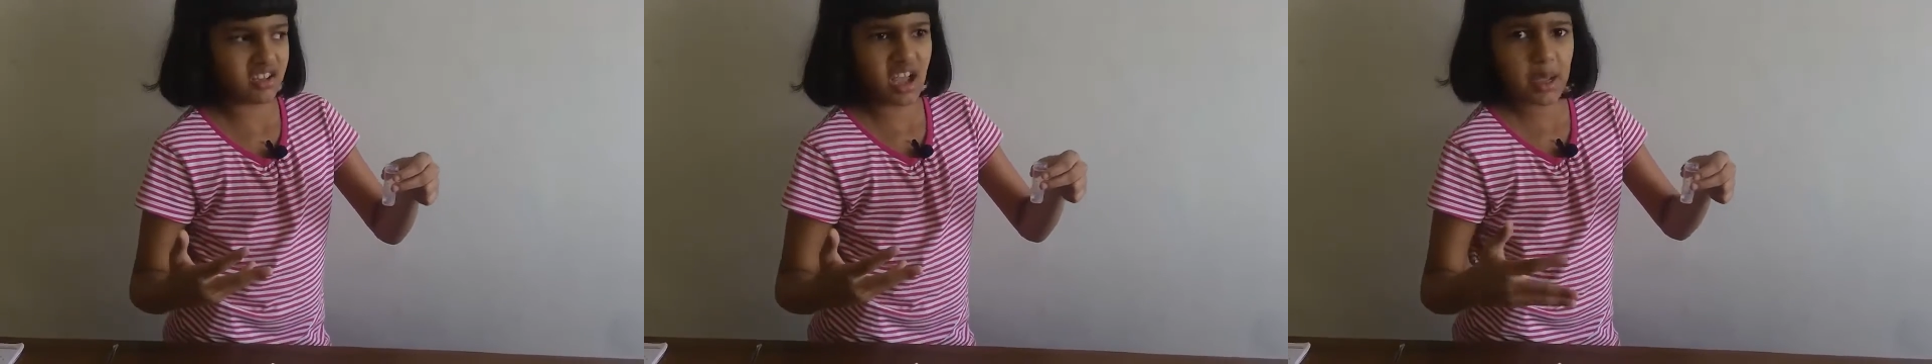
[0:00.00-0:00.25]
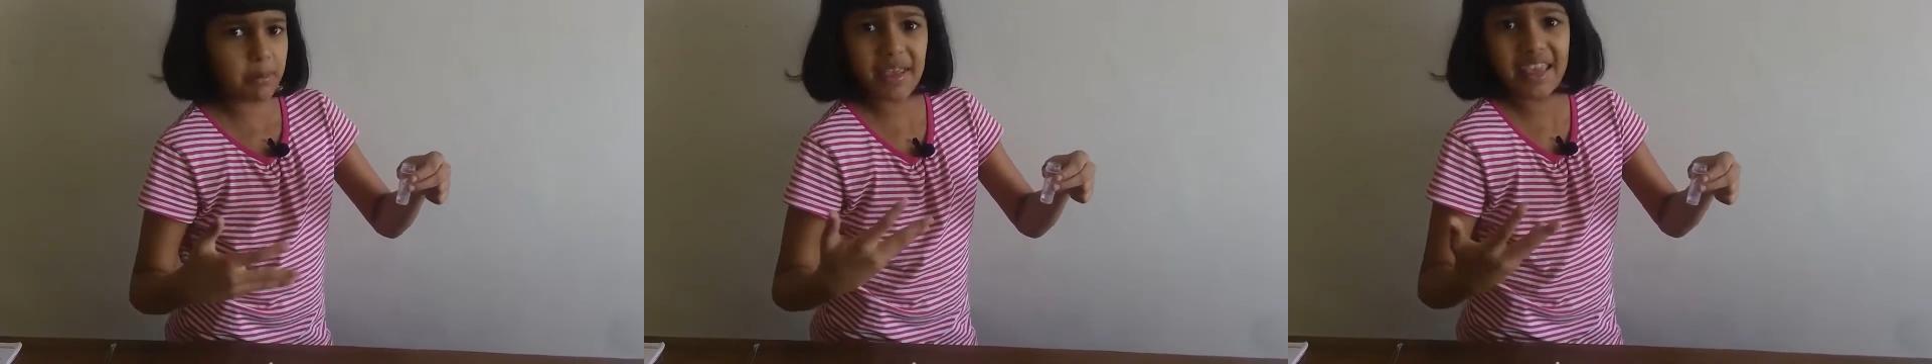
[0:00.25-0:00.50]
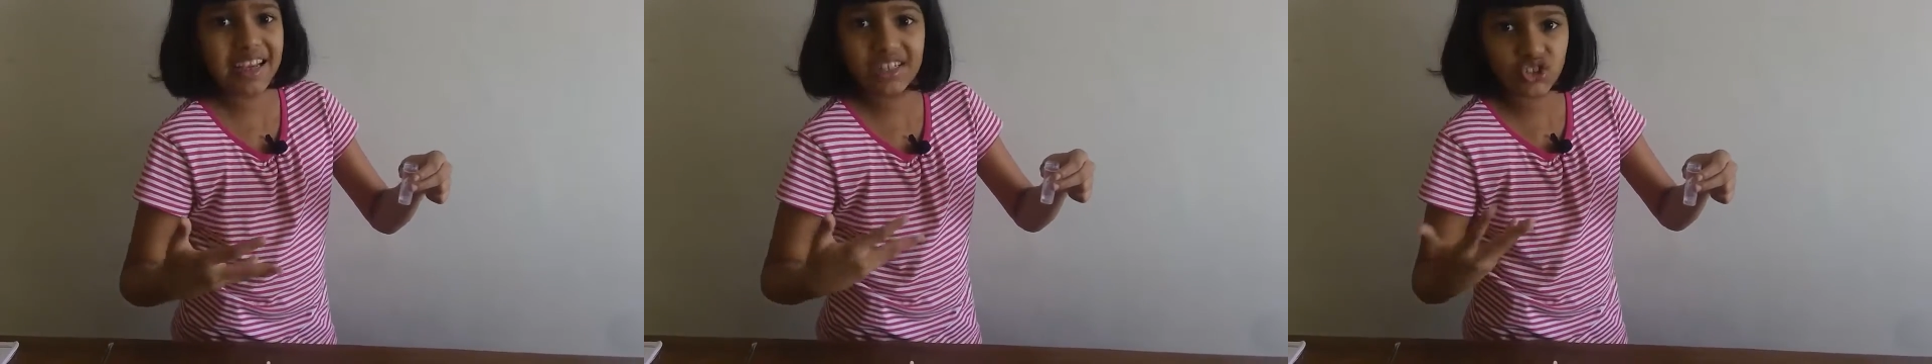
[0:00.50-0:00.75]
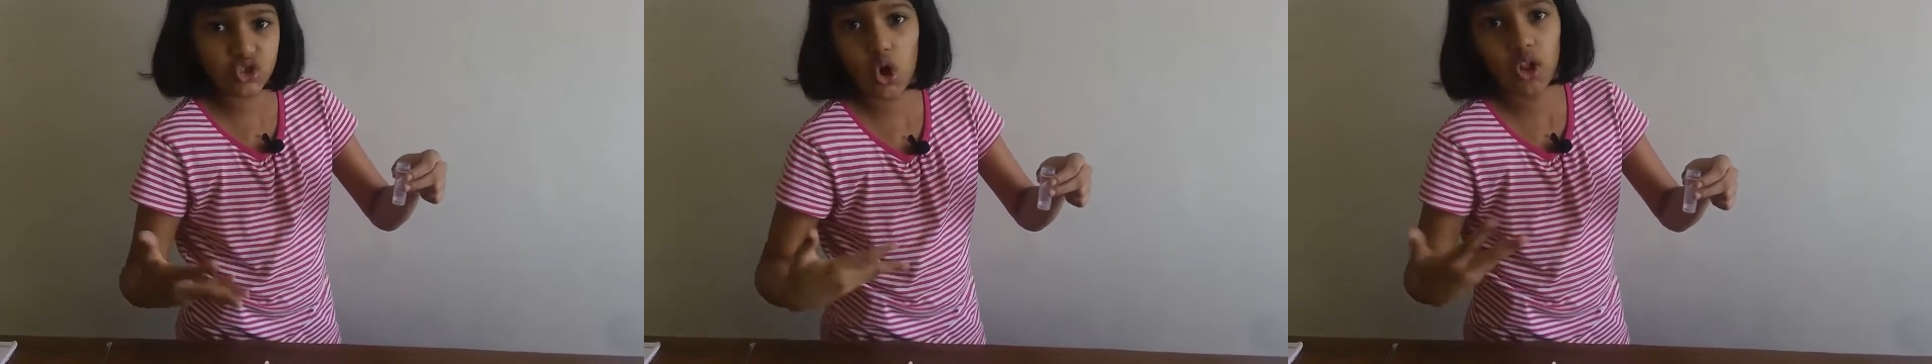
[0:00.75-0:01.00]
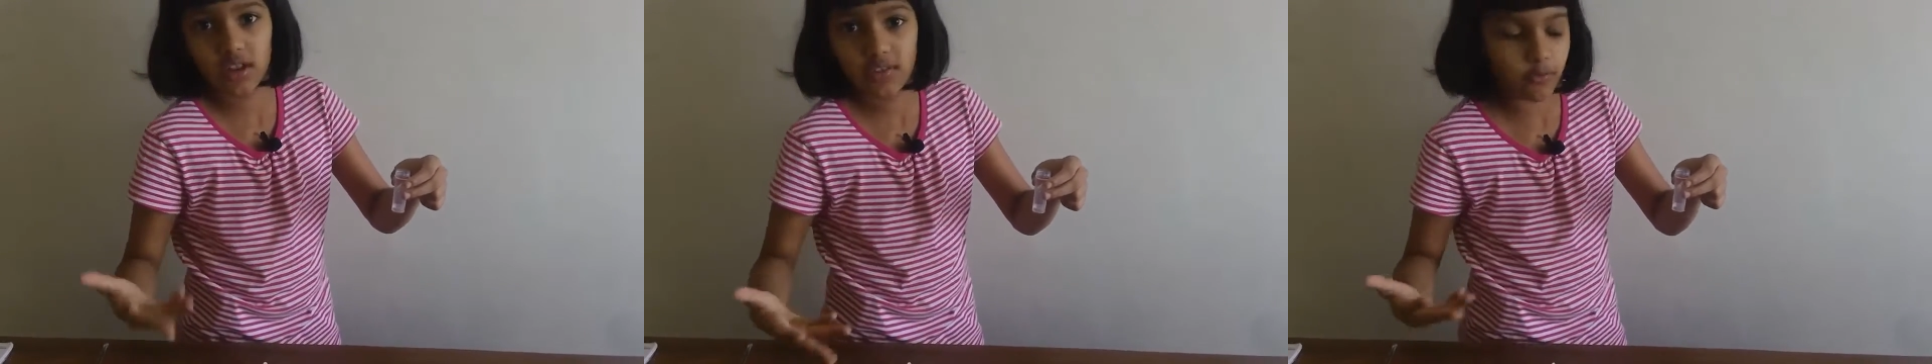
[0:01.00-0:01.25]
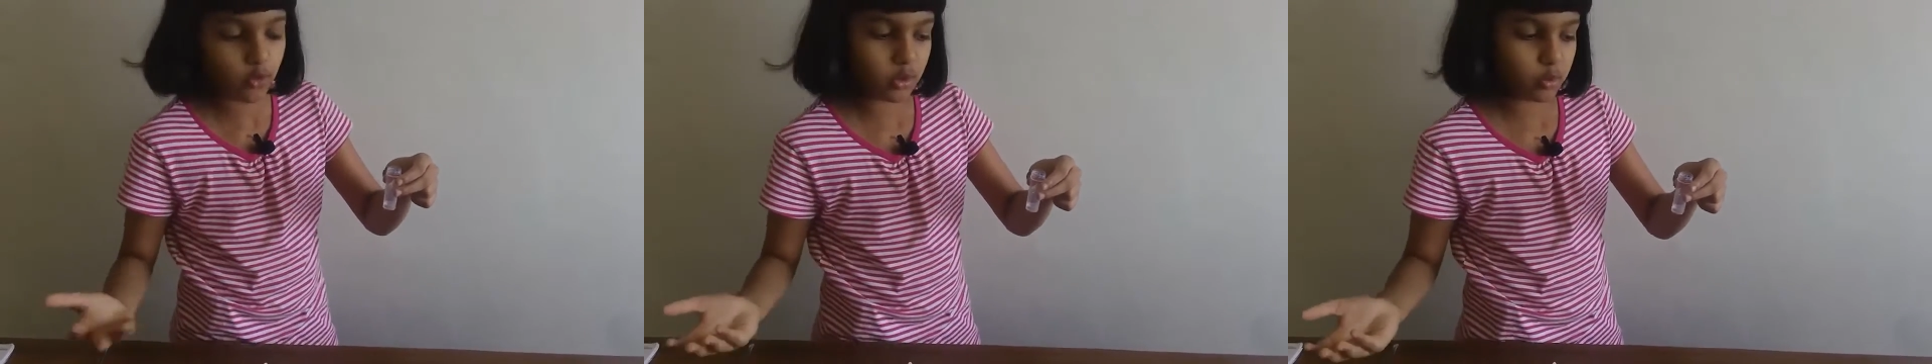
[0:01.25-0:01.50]
pink solid
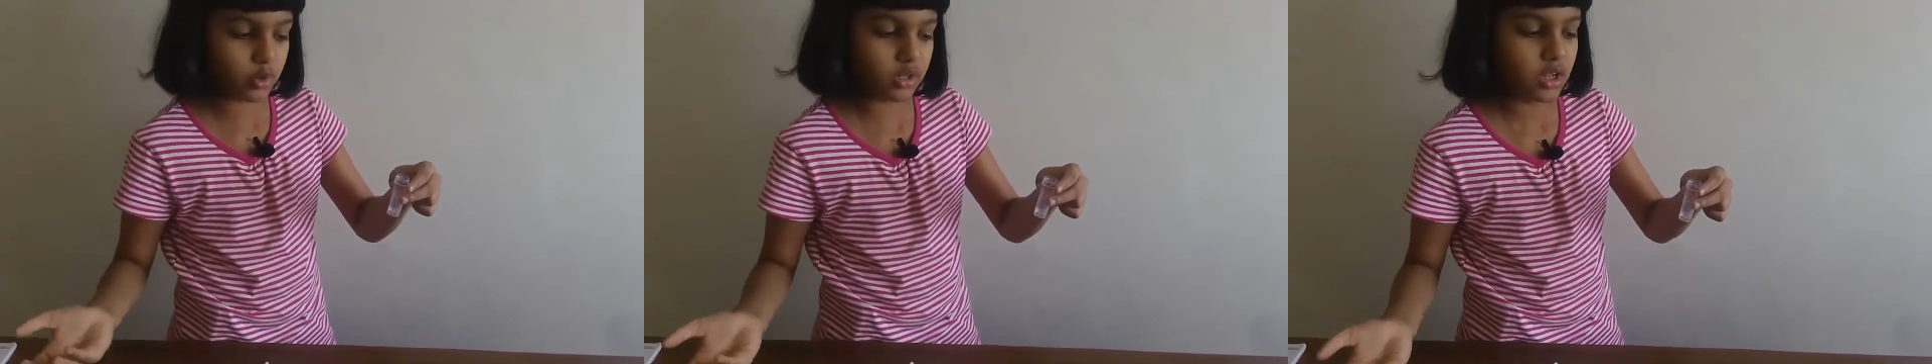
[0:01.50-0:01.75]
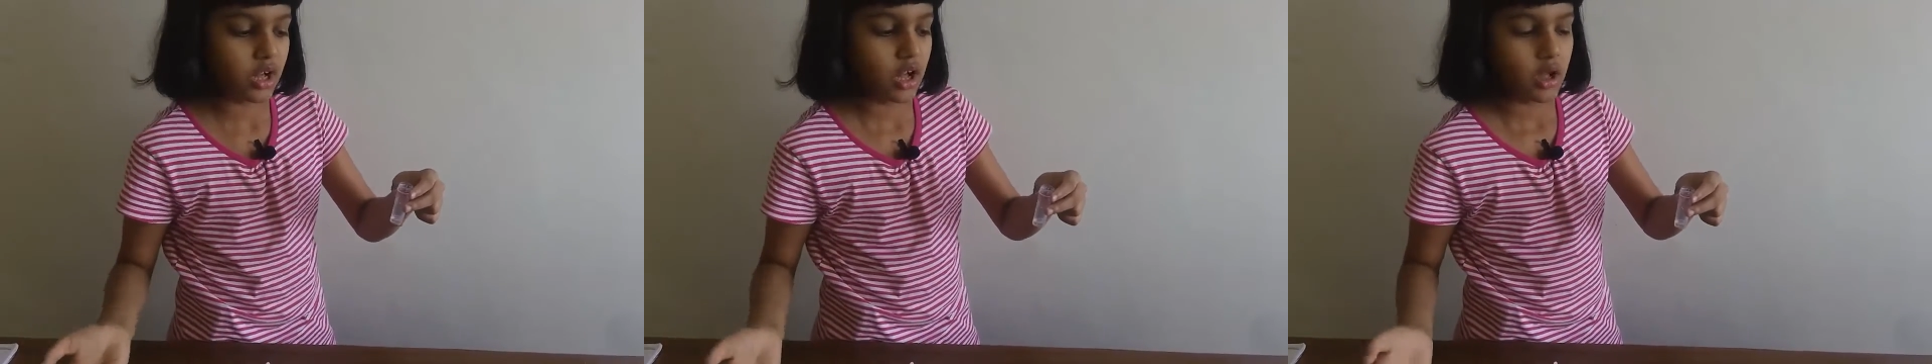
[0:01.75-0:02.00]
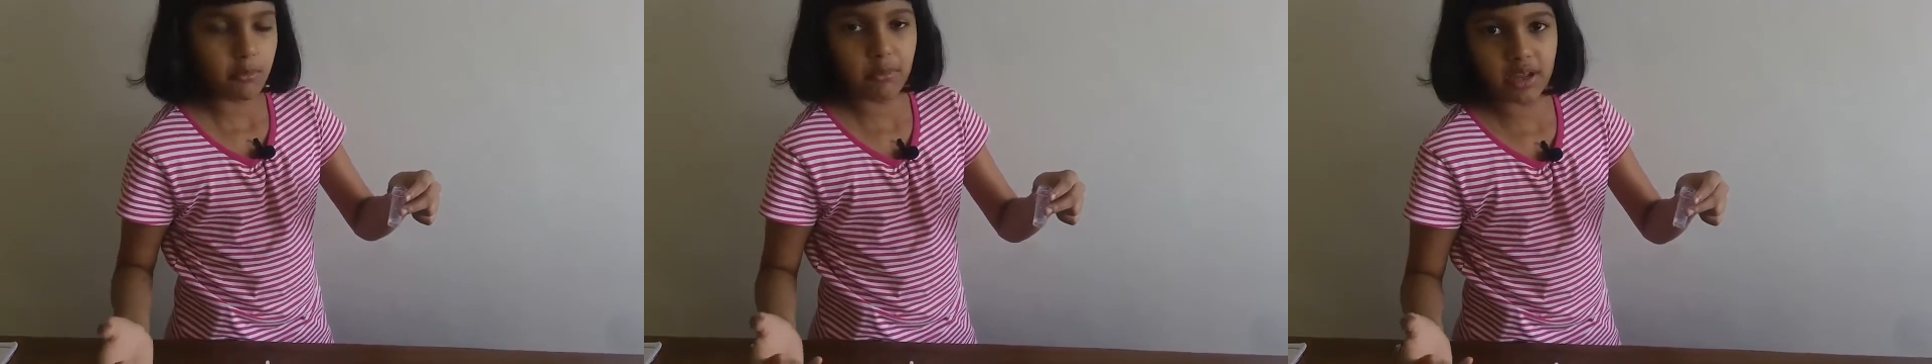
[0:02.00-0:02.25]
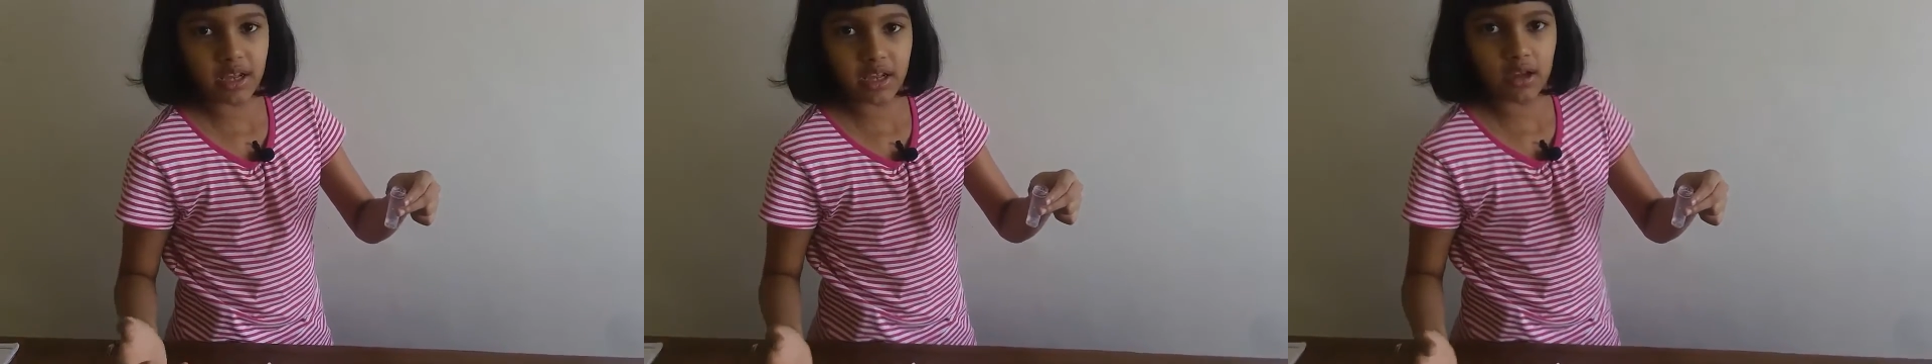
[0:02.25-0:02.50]
form will be